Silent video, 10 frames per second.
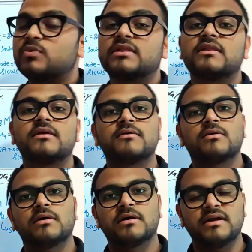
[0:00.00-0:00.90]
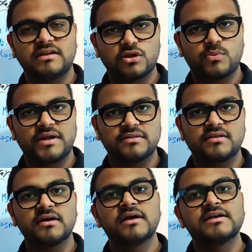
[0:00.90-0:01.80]
will innervate
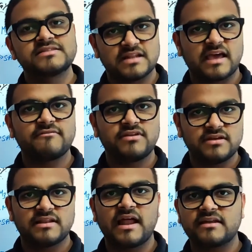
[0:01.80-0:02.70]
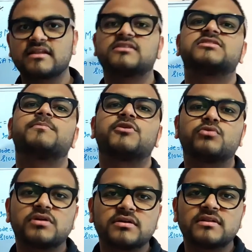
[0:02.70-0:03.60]
the salivary gland, that is the
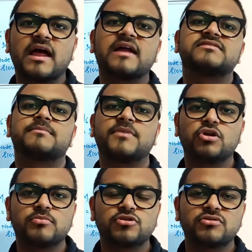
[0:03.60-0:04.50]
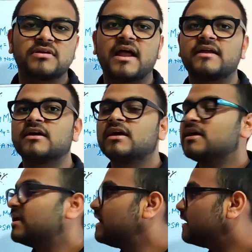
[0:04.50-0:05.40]
parotid gland, submandibular gland.
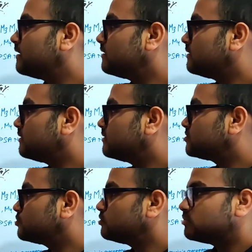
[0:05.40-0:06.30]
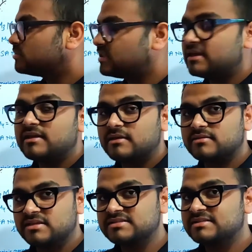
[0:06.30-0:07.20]
So
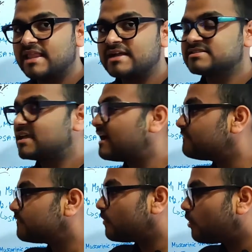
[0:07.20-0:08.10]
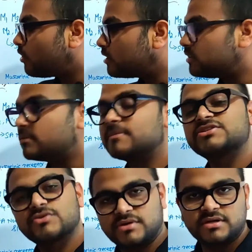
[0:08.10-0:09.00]
these glands have all
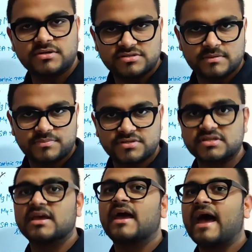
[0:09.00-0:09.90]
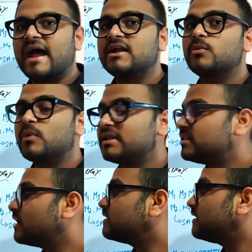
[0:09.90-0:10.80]
muscarinic receptors, and when they are